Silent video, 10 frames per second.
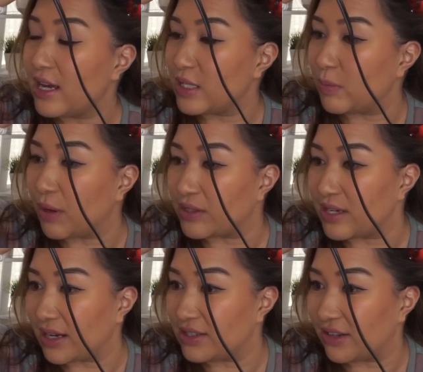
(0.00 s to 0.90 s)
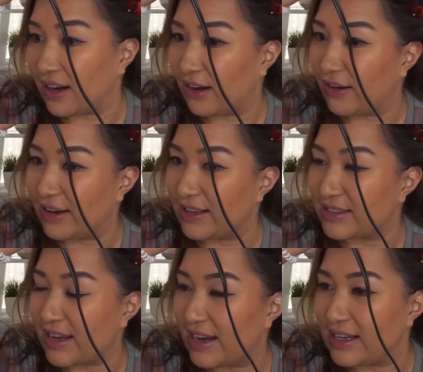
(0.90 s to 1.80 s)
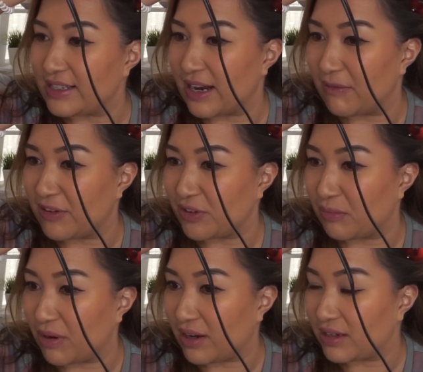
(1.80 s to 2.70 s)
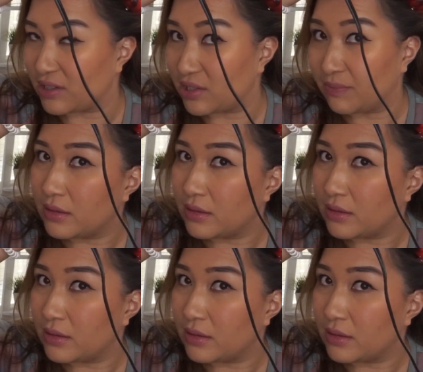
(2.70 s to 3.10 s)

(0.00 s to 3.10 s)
to protect your hair against any damage or breakage.